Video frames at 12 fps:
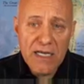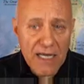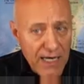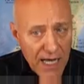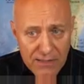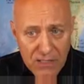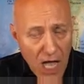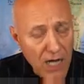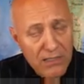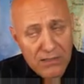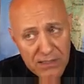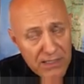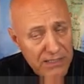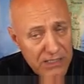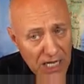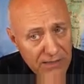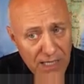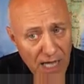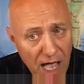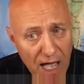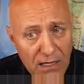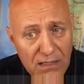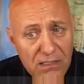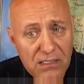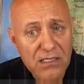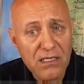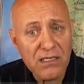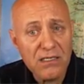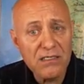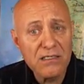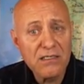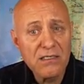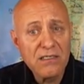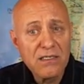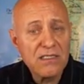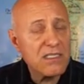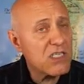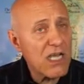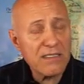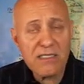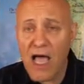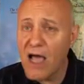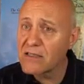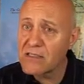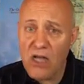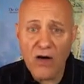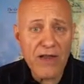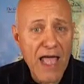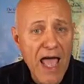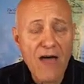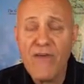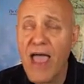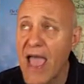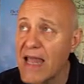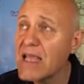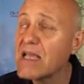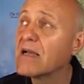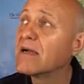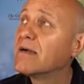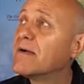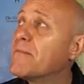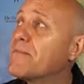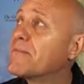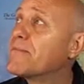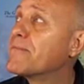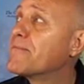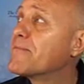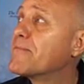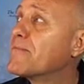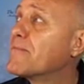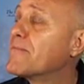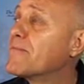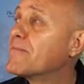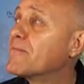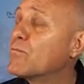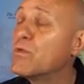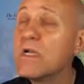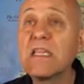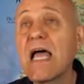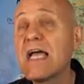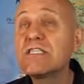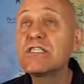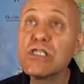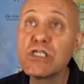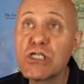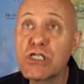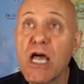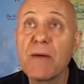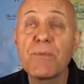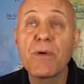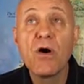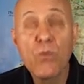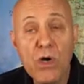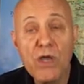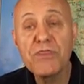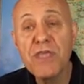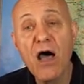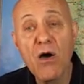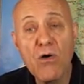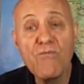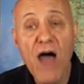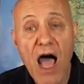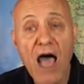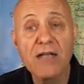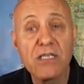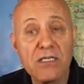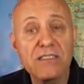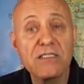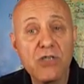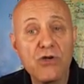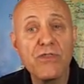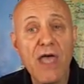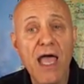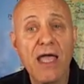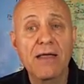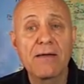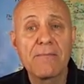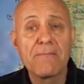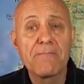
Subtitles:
He's not talking to the Gentiles. The Gentiles don't have any relationship with Yehovah, do they?